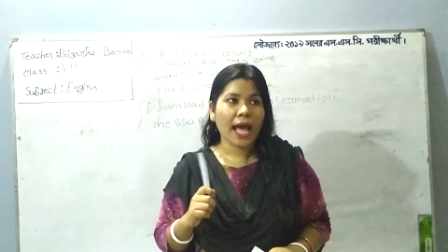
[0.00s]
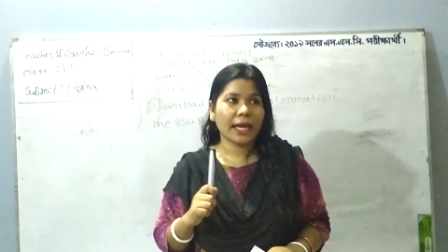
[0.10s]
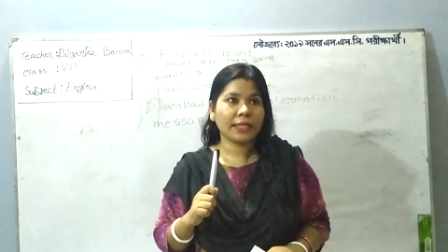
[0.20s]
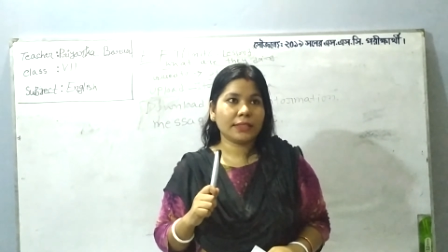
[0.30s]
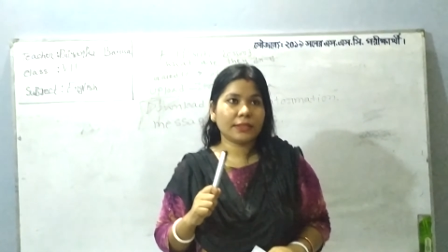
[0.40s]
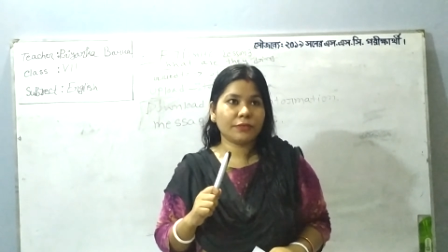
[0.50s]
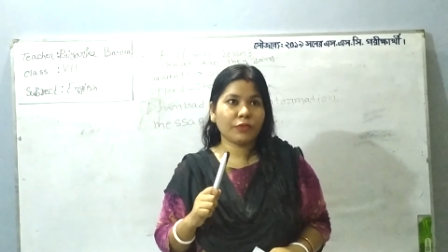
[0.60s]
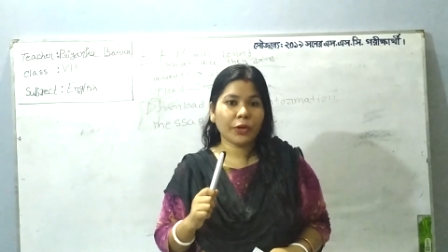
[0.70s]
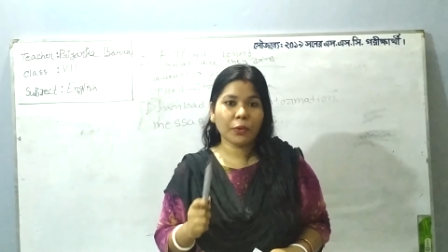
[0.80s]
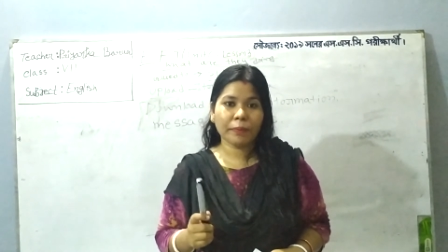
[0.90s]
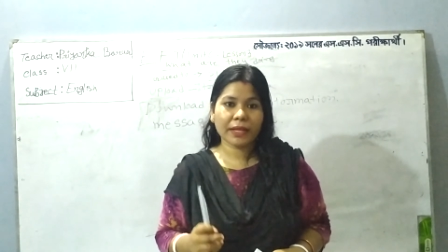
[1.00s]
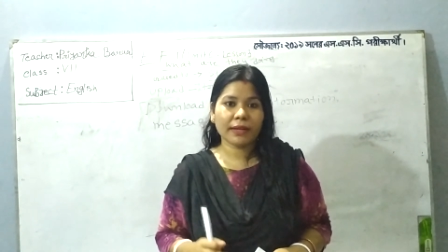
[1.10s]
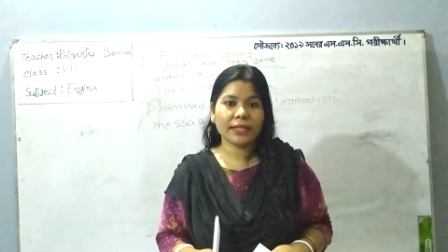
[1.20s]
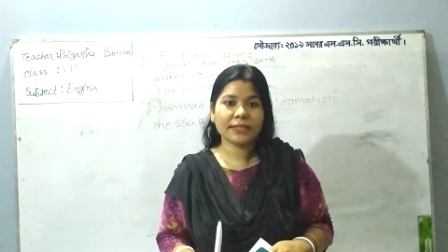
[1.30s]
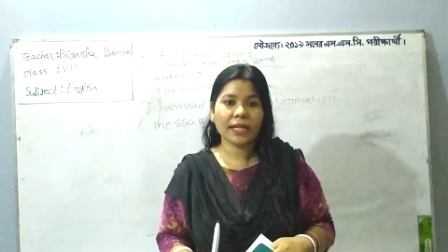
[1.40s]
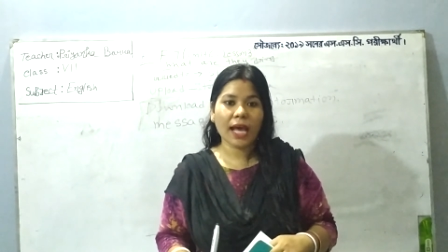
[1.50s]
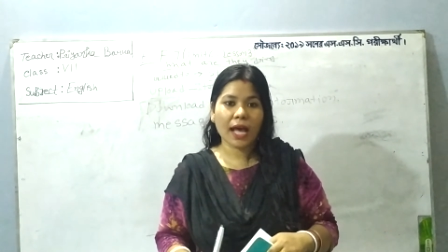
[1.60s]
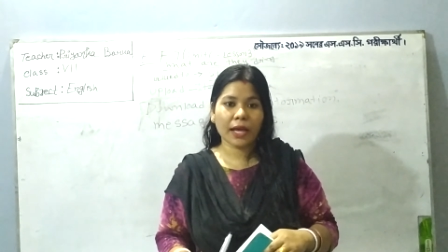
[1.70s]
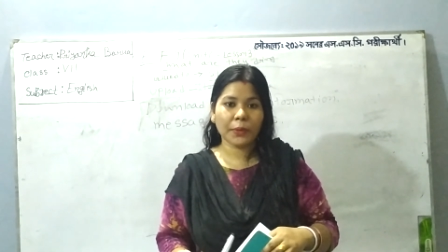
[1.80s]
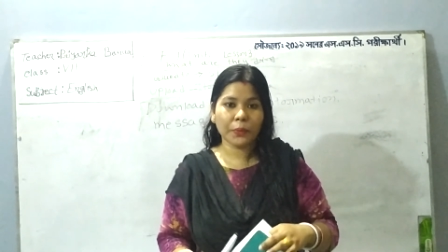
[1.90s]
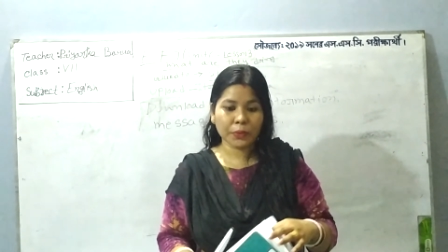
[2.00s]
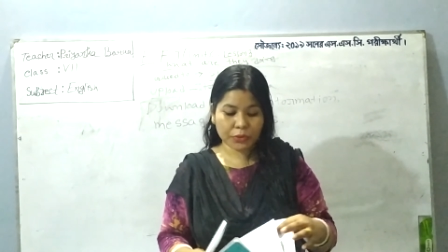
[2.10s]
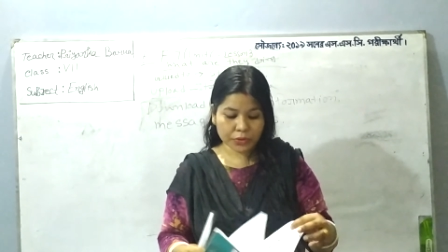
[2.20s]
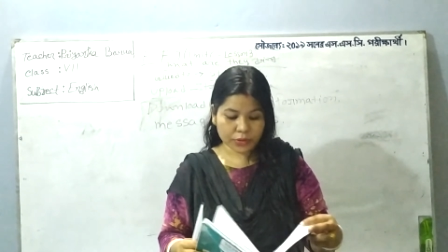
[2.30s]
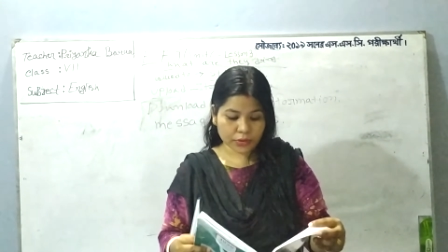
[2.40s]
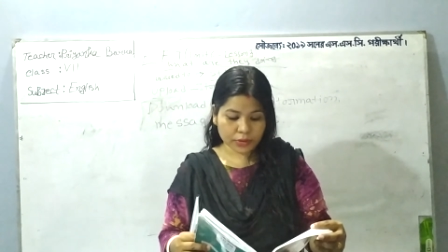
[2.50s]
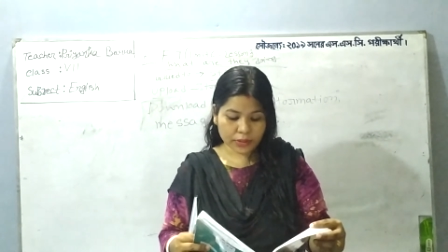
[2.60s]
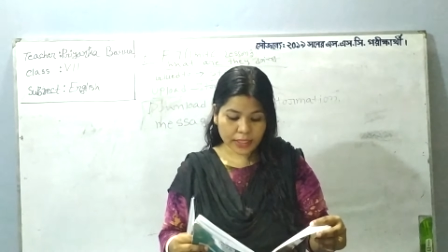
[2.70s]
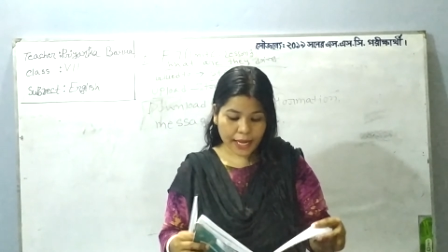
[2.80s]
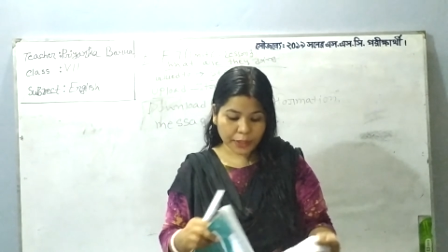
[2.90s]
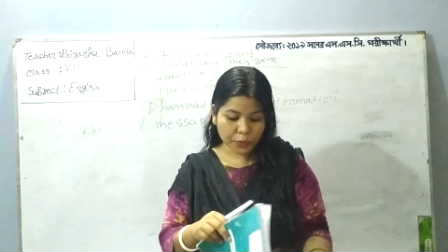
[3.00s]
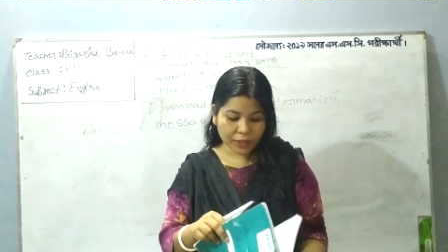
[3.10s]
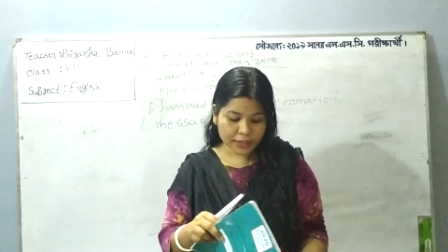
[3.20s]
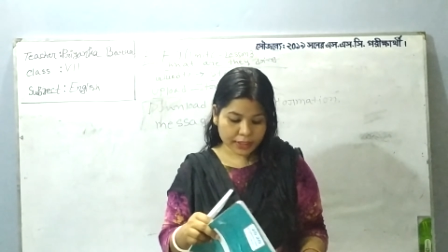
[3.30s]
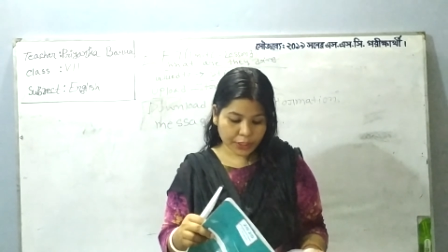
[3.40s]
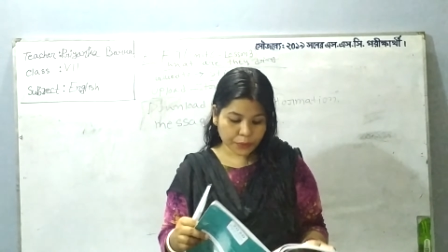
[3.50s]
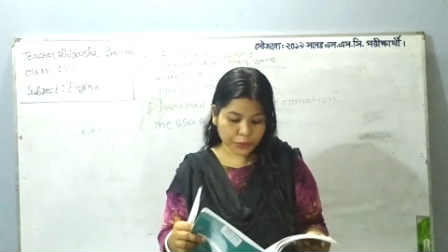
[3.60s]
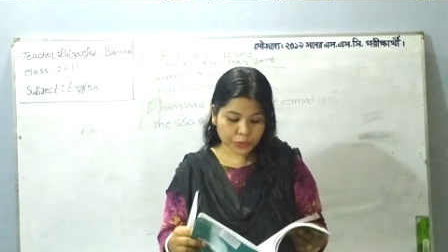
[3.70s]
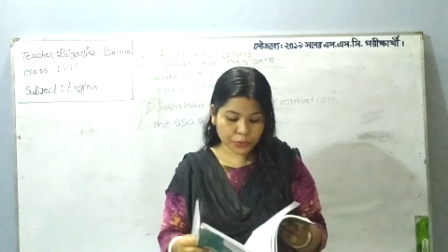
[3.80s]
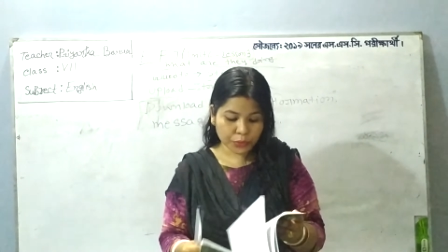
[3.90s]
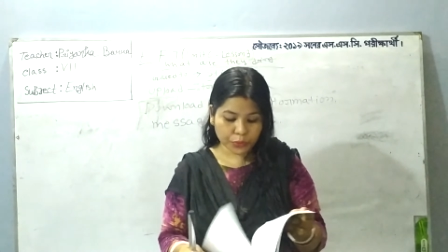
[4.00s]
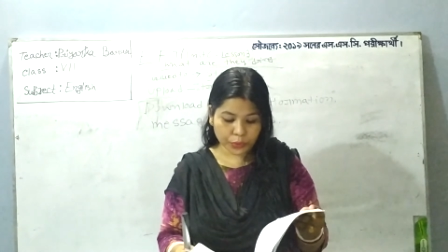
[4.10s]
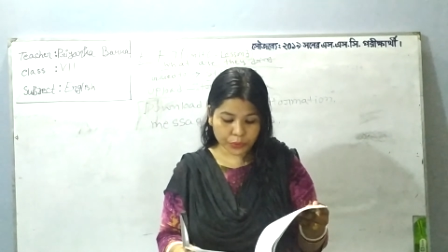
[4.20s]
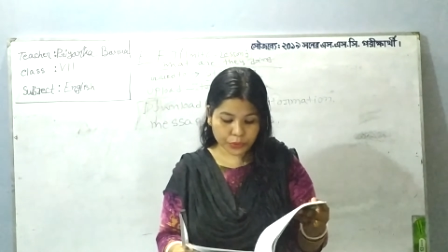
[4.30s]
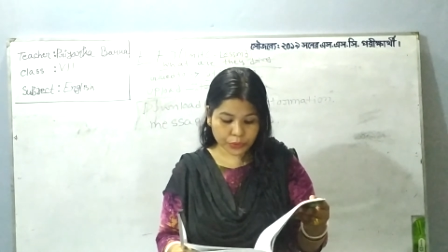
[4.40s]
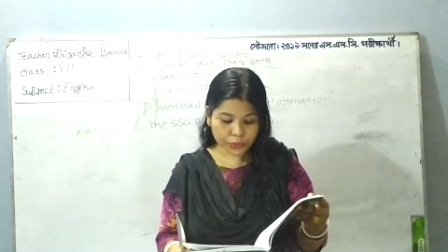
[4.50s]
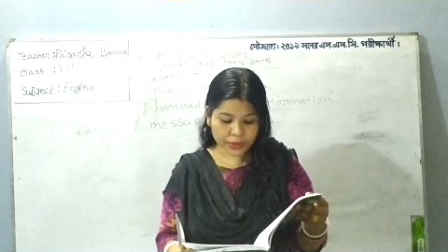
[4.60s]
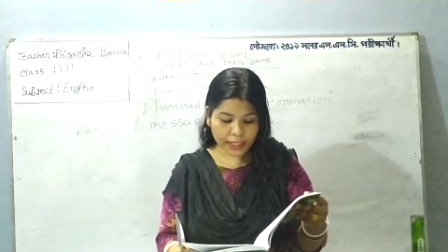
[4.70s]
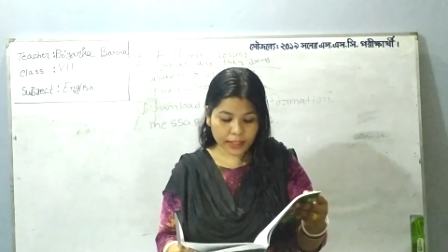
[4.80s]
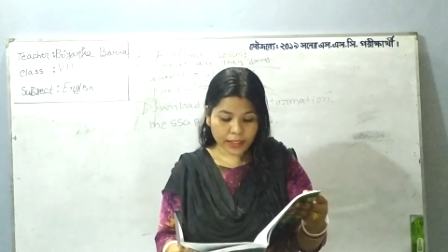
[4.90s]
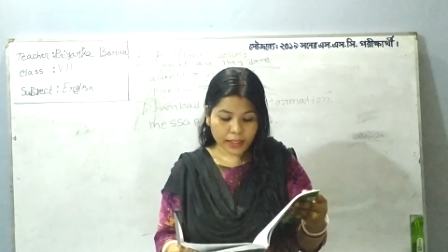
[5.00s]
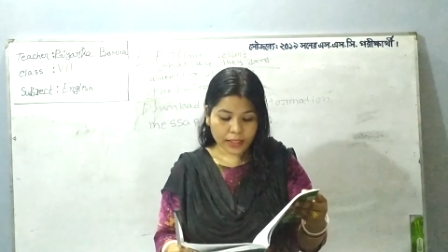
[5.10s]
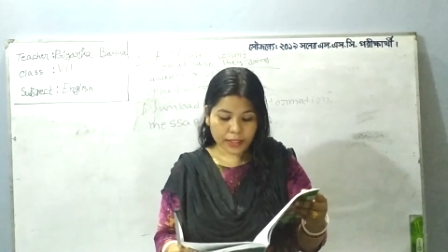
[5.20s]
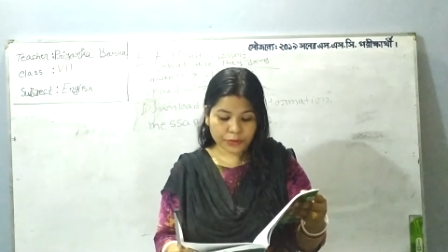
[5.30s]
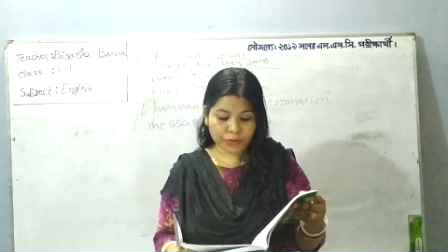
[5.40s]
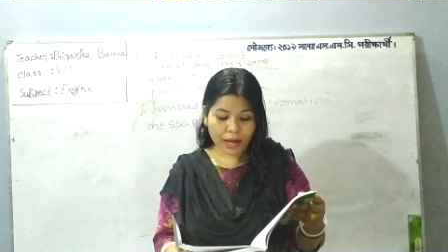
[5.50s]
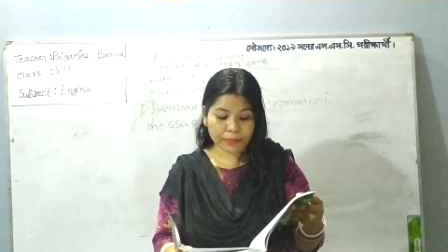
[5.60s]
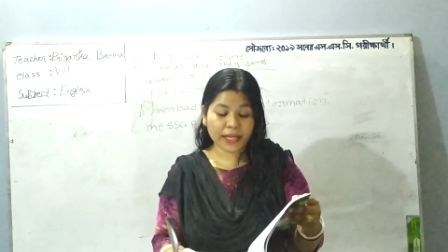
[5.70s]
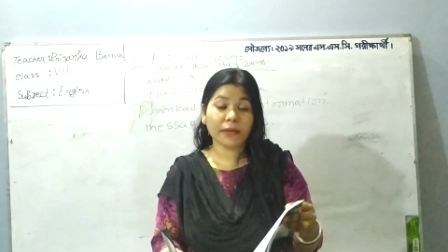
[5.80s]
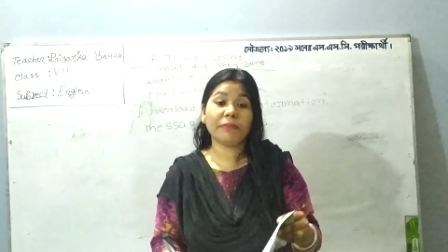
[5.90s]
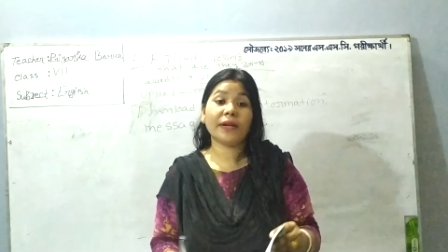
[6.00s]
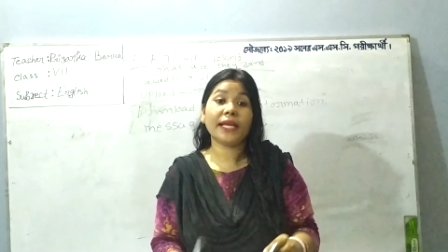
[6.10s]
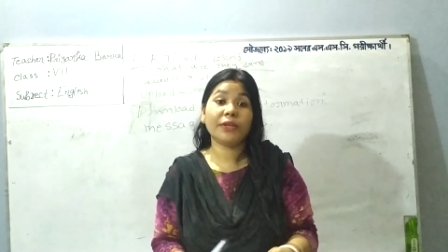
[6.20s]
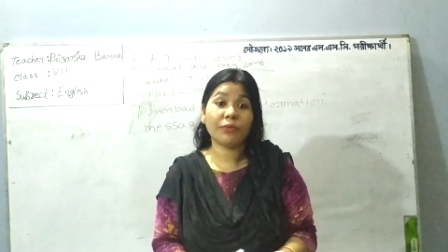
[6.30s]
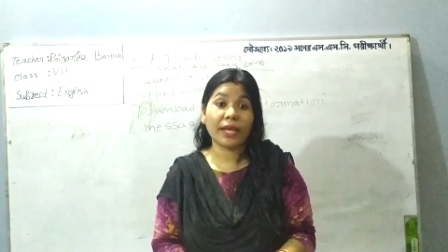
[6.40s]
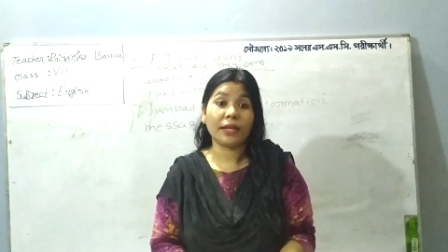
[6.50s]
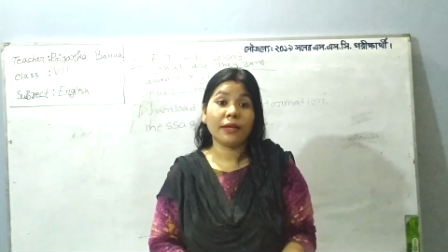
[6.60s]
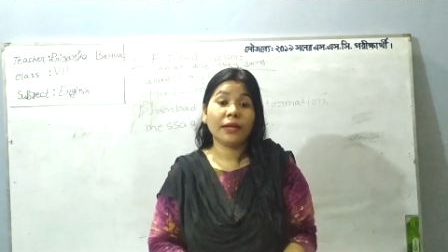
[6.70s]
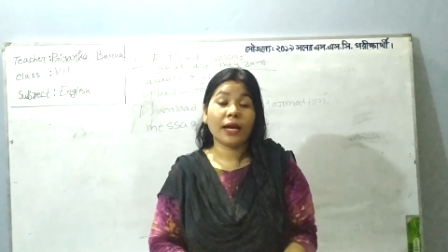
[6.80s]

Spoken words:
And for your better lesson, I would like to ask you to go through the traveling by train.